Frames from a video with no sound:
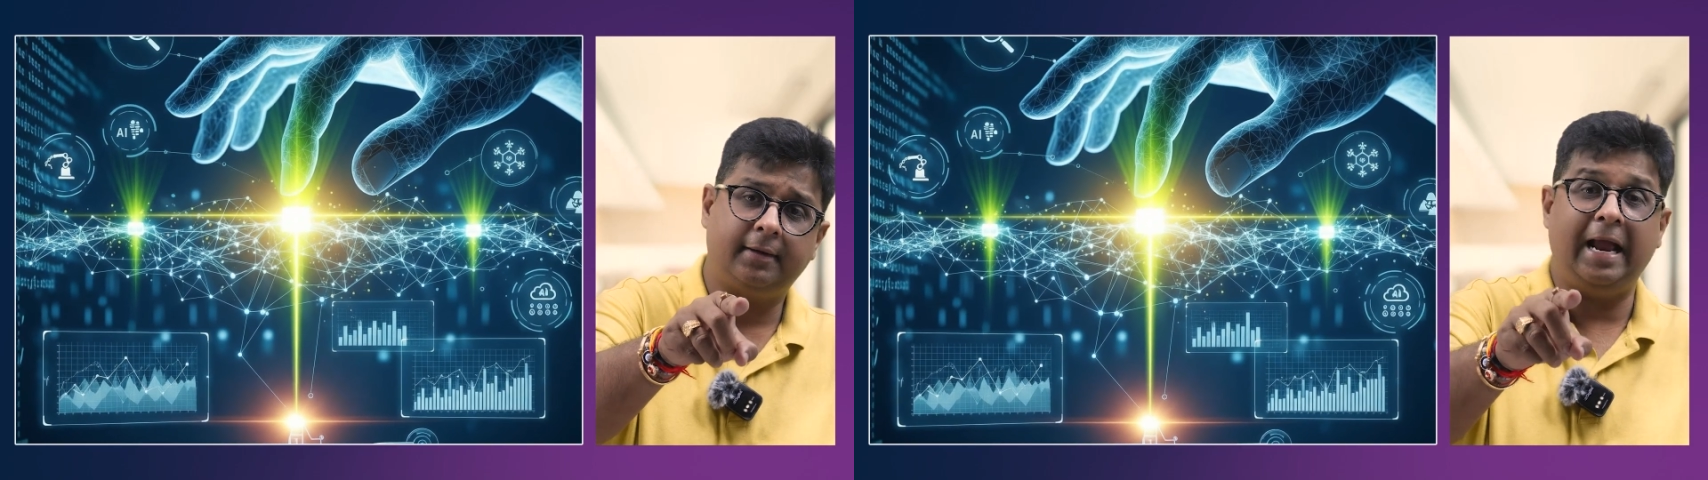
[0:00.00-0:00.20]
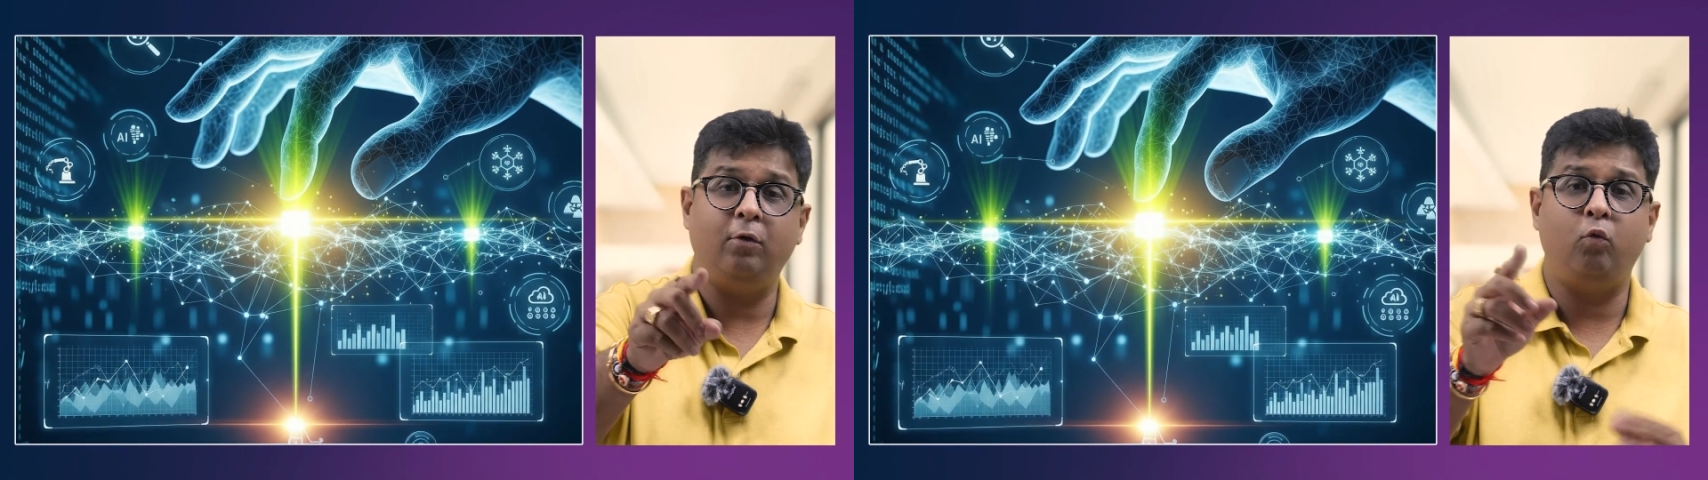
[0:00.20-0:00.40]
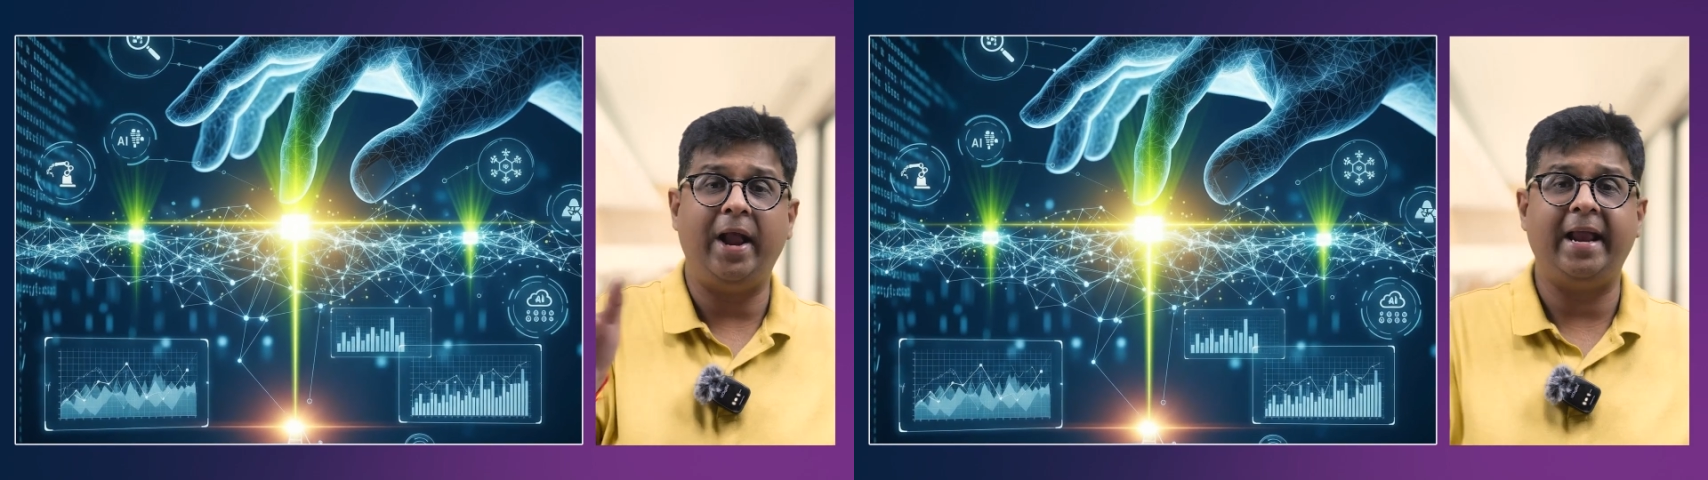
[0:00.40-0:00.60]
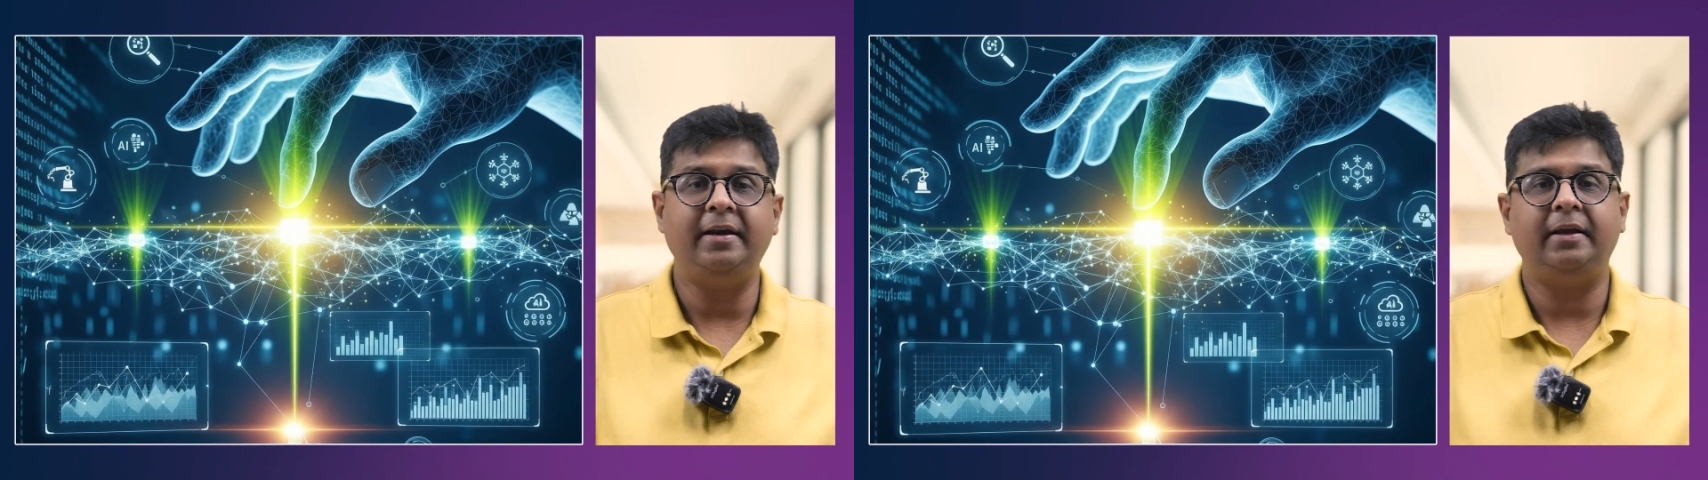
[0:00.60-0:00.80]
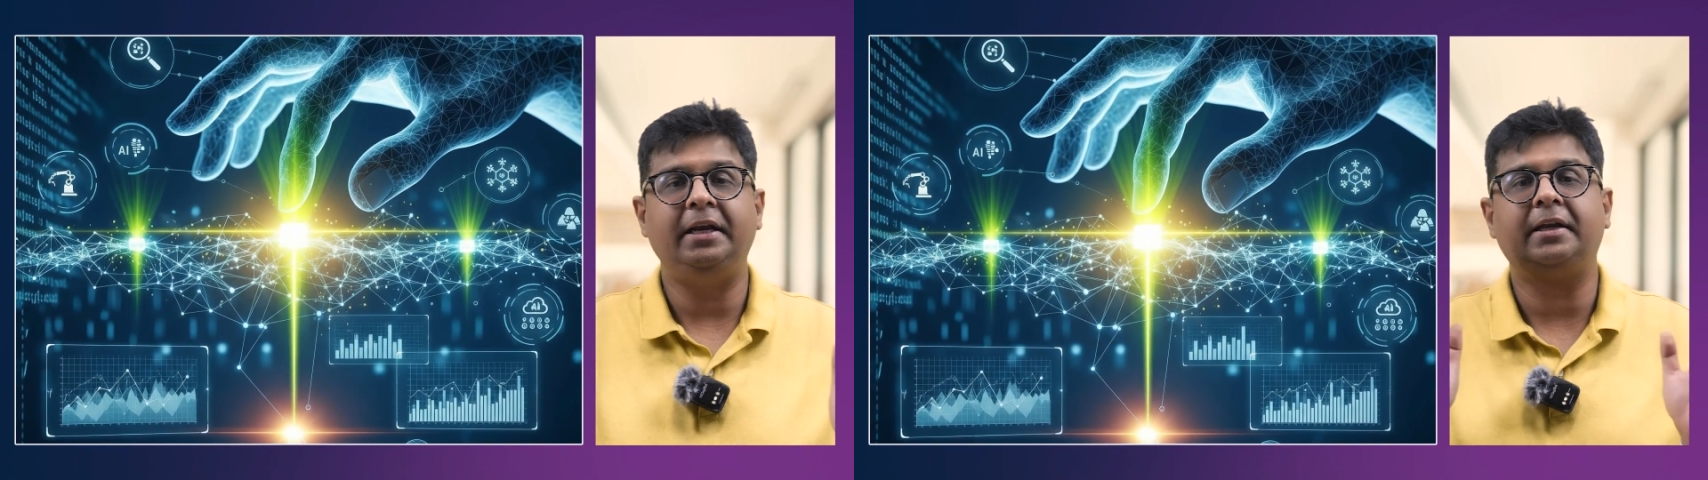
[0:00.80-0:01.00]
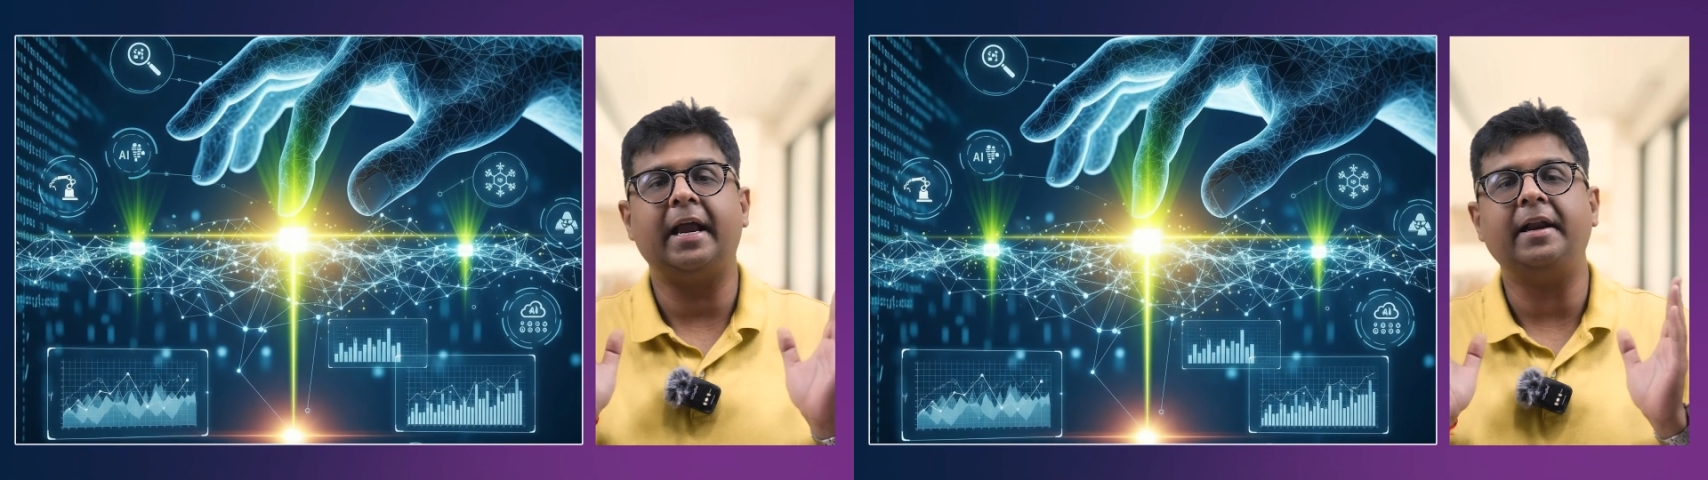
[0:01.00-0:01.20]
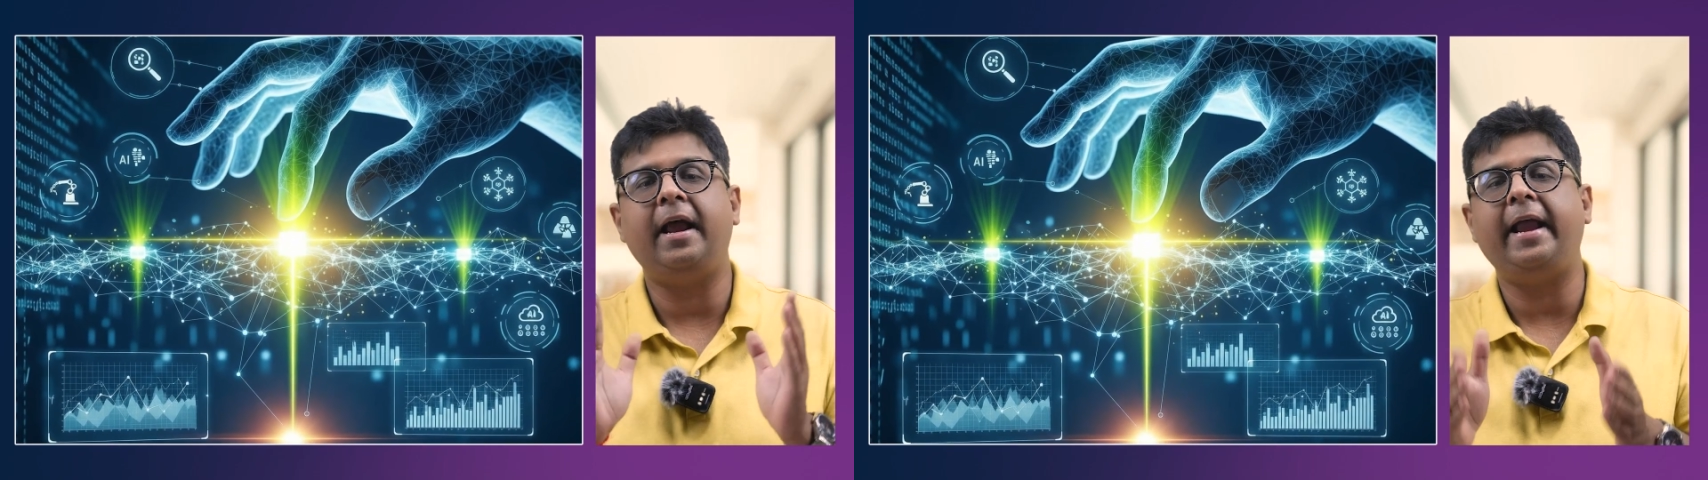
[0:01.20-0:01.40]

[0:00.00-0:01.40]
and when it can